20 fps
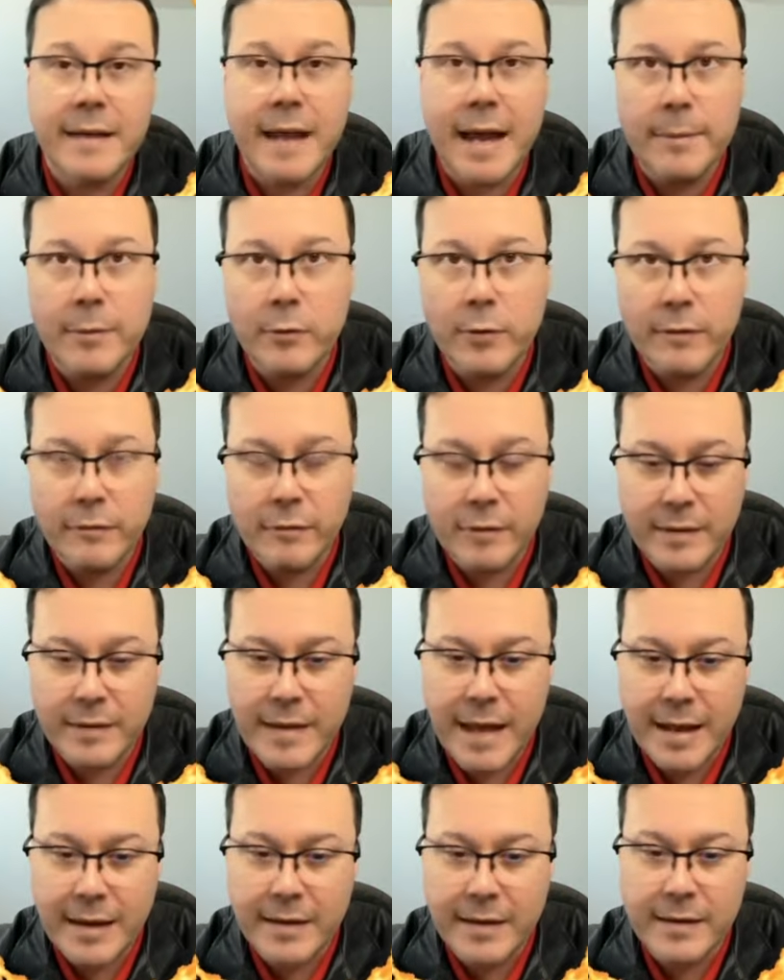times with this
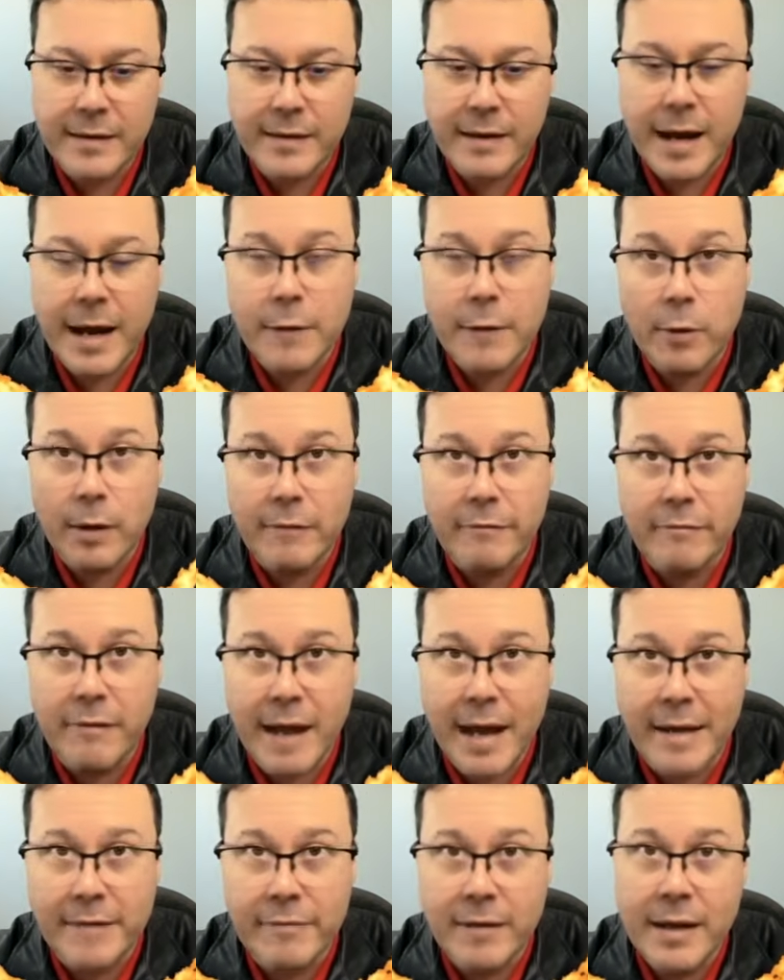deck here. I won
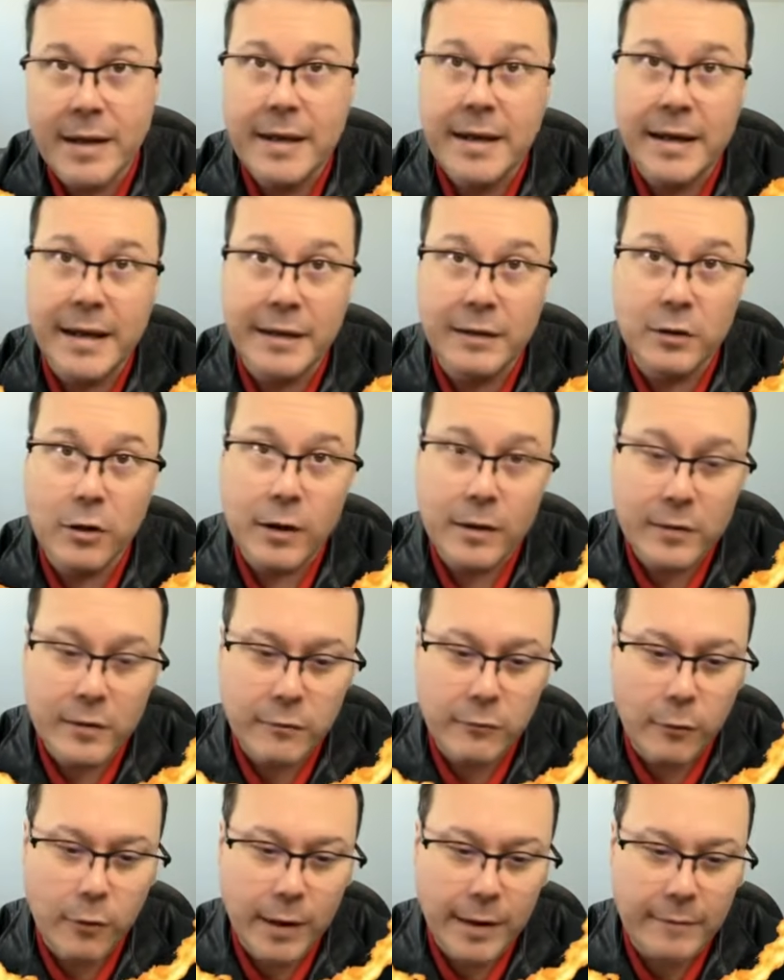5 and
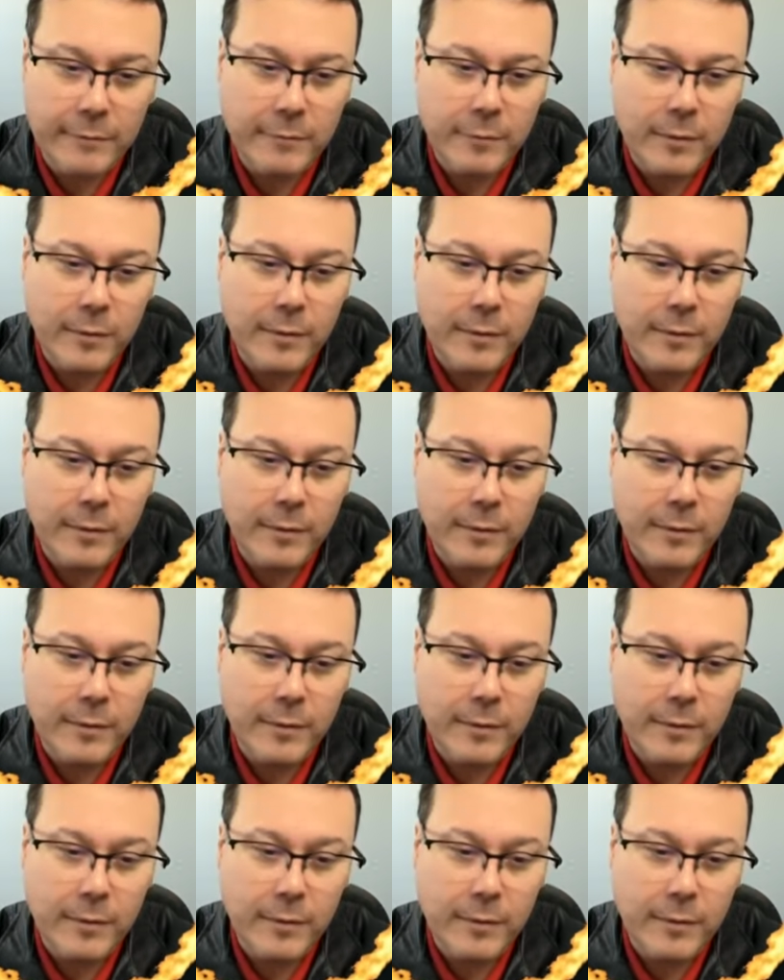lost 4.